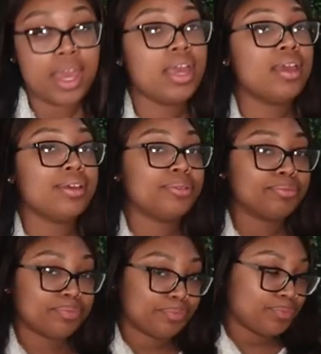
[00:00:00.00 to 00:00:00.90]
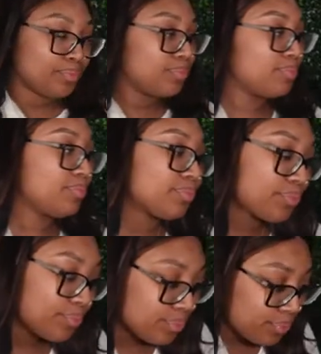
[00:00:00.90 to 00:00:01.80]

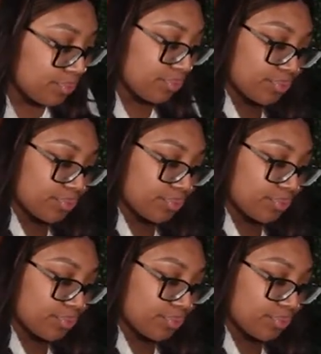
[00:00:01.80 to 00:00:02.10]
Nothing is said.